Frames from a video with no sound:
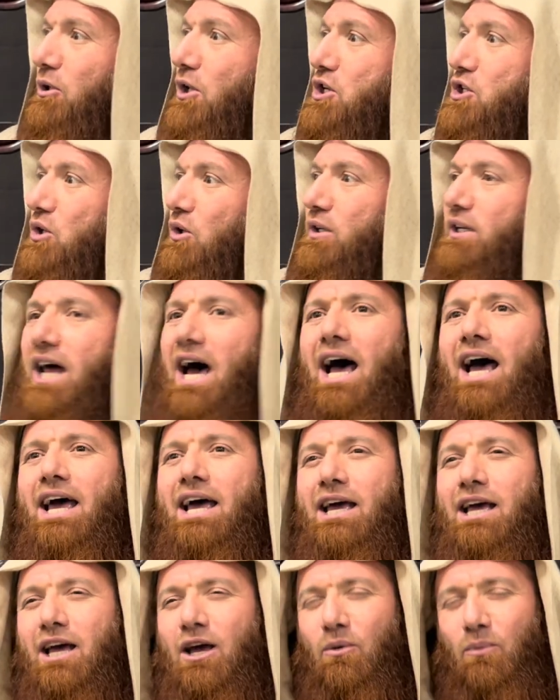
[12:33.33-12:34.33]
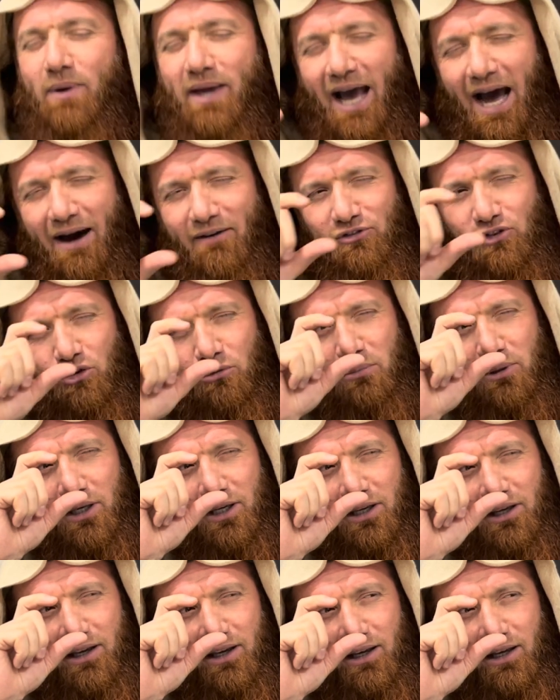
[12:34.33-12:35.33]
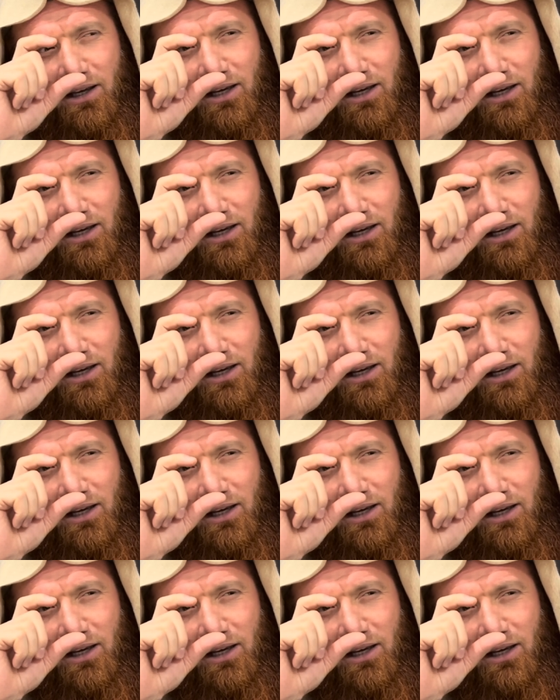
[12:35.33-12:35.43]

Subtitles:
the sunnah. We have to be,